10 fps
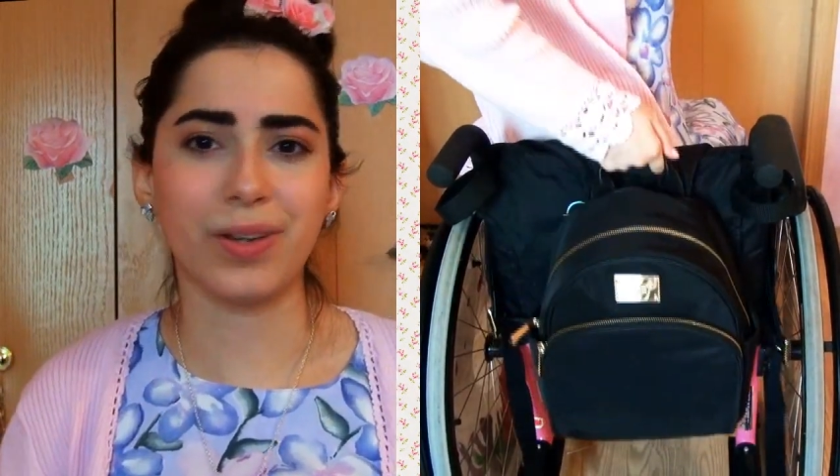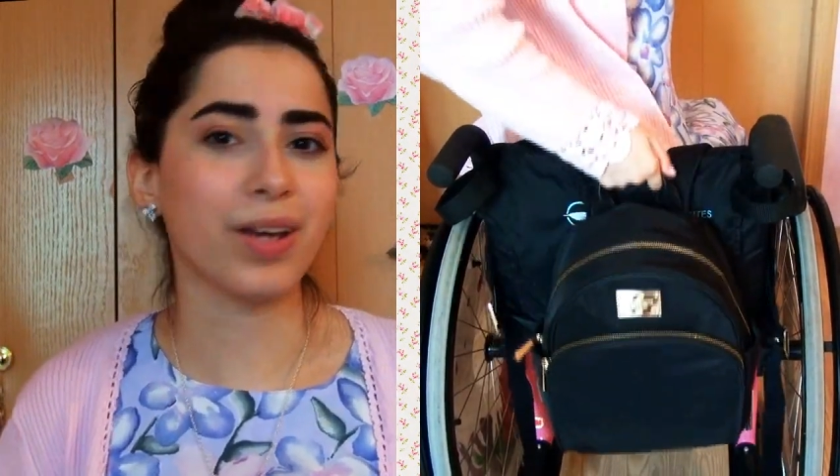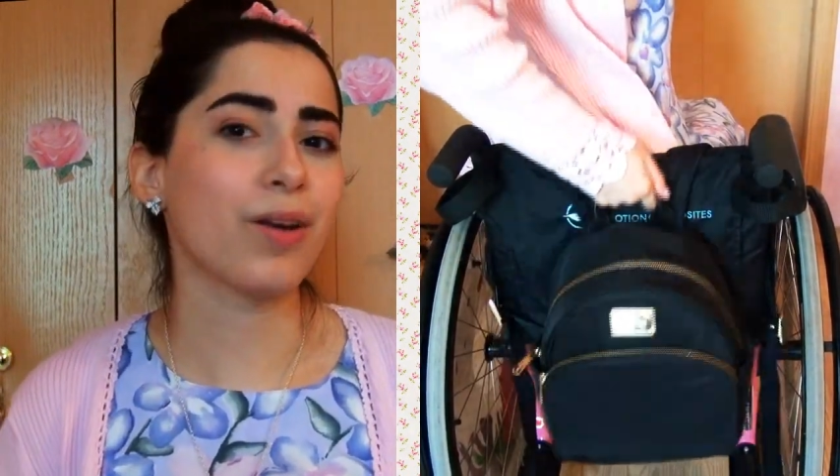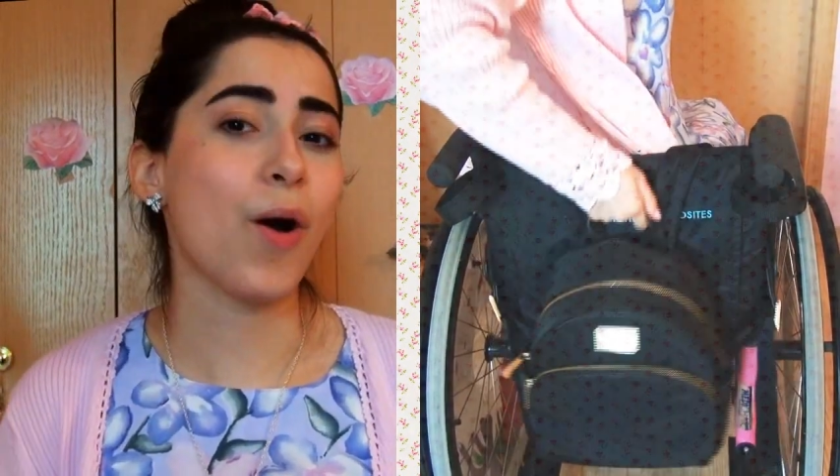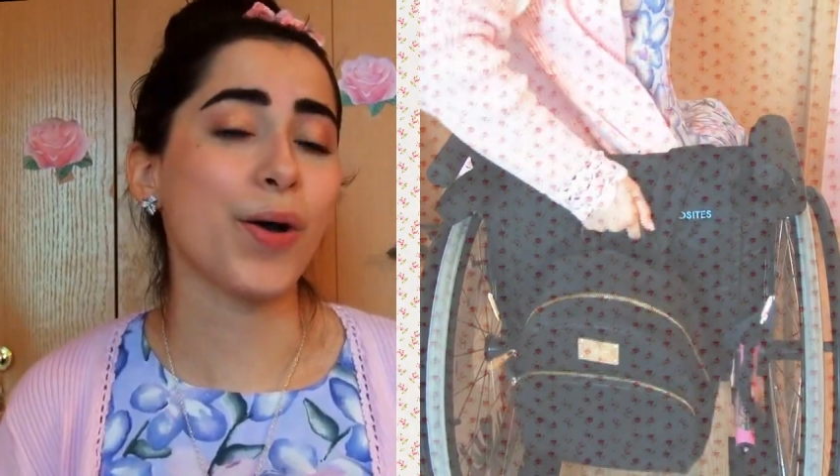or
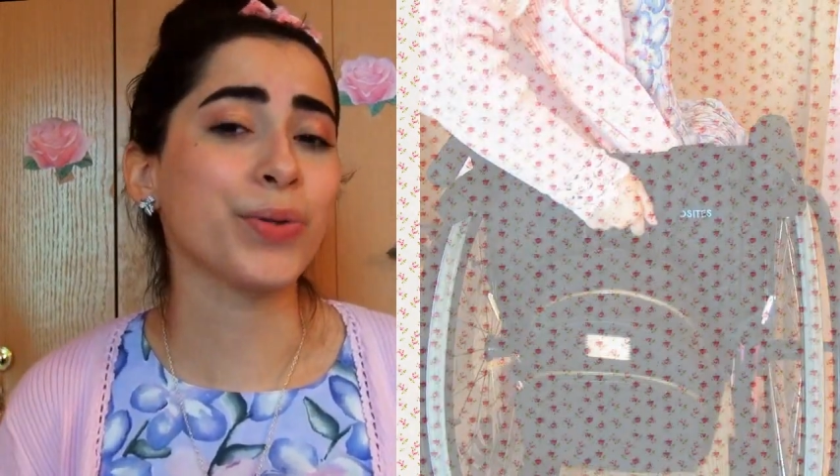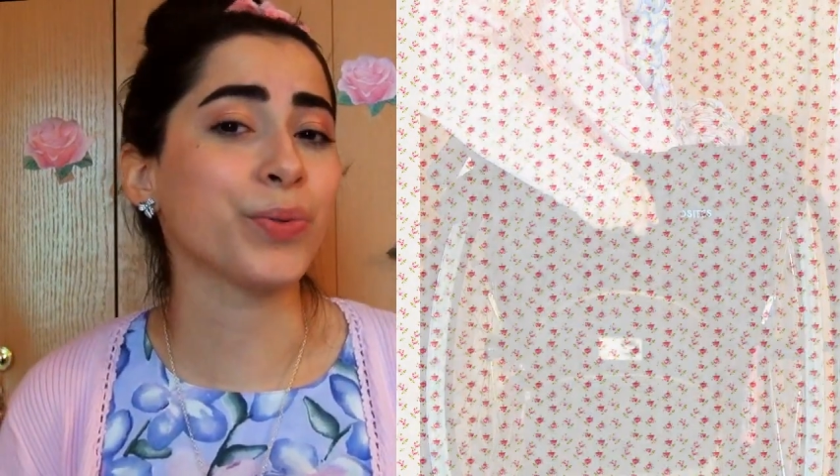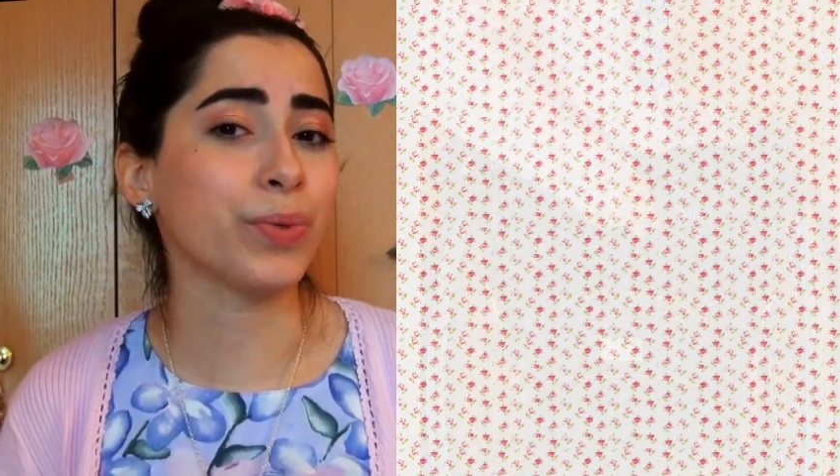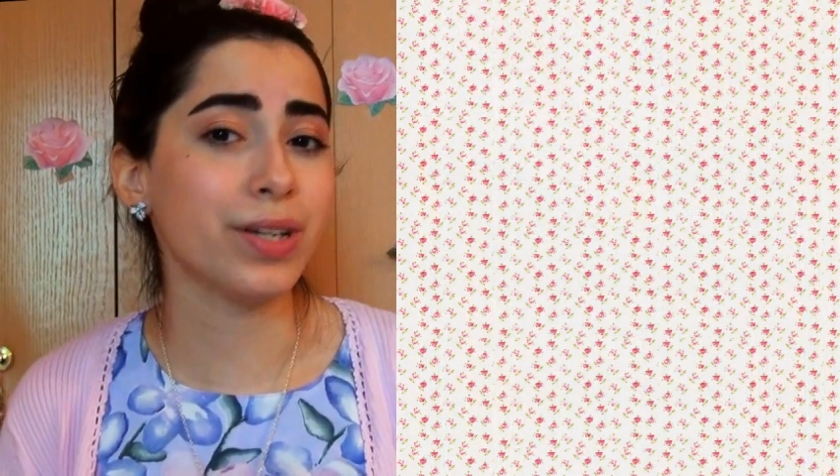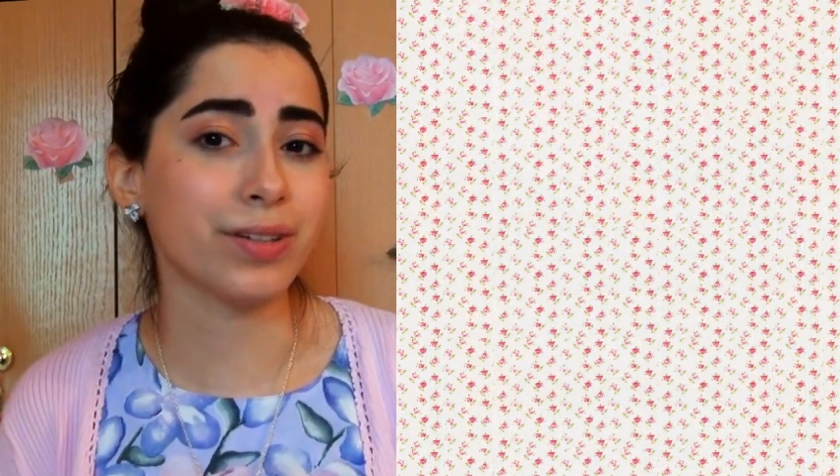getting caught in
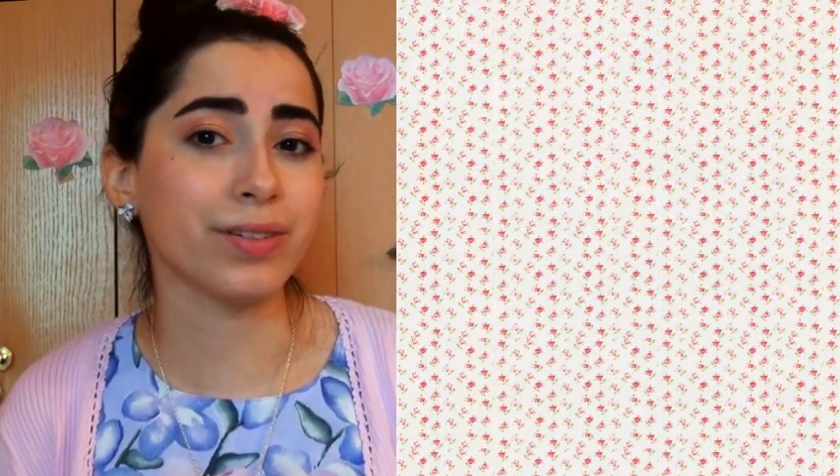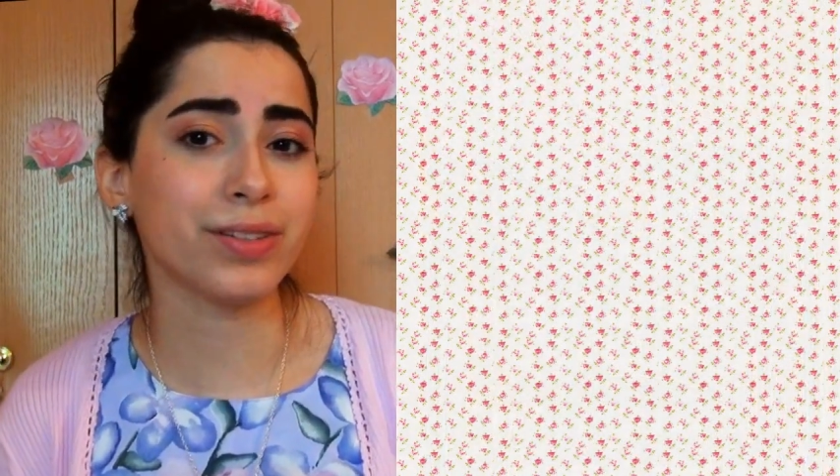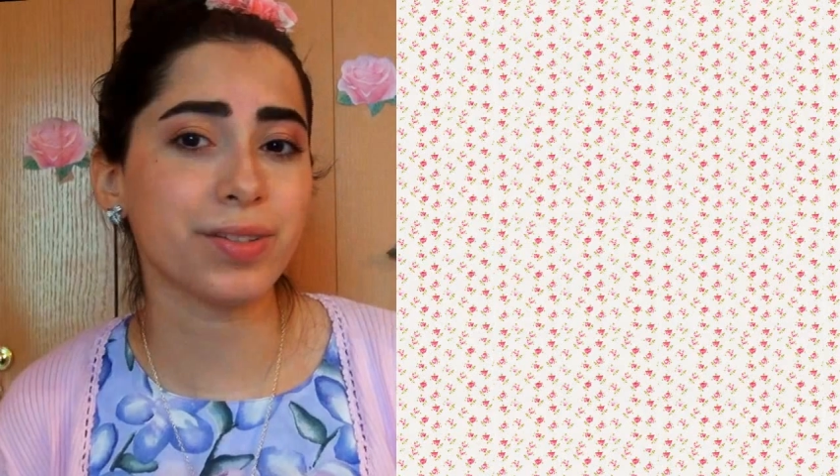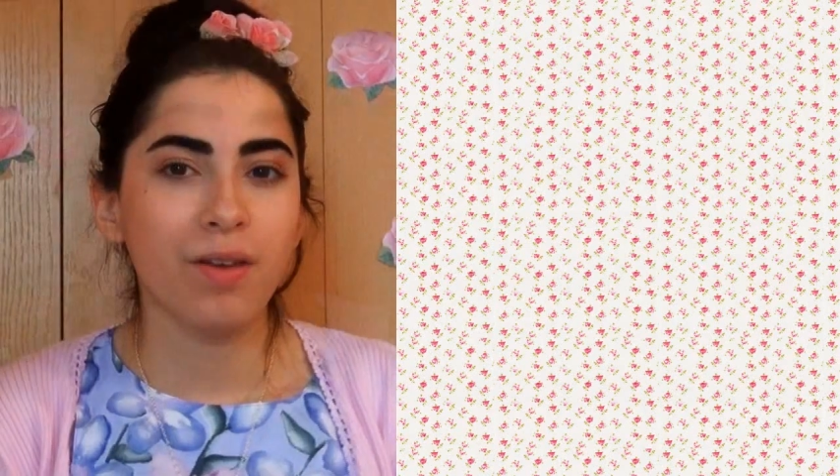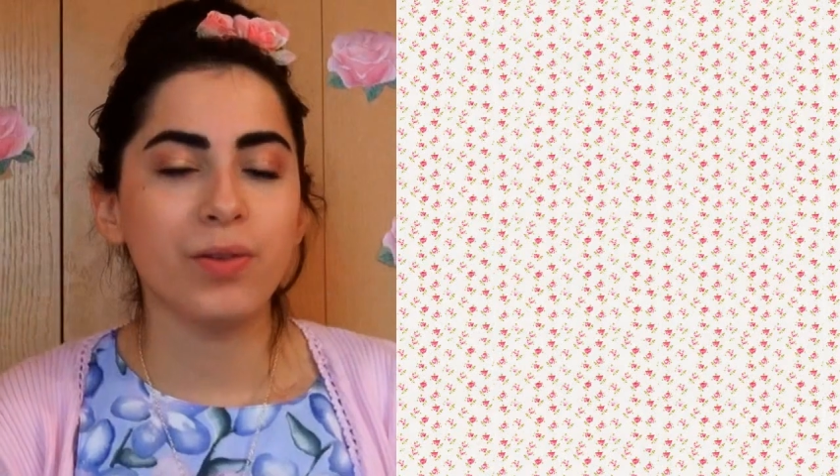your
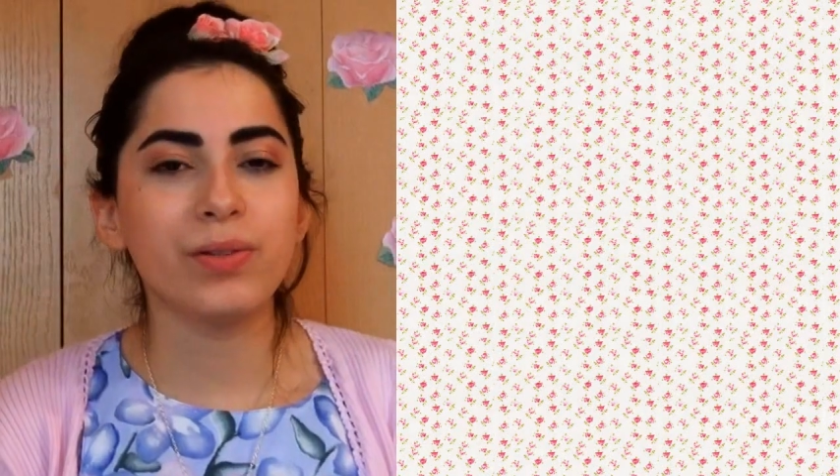wheels.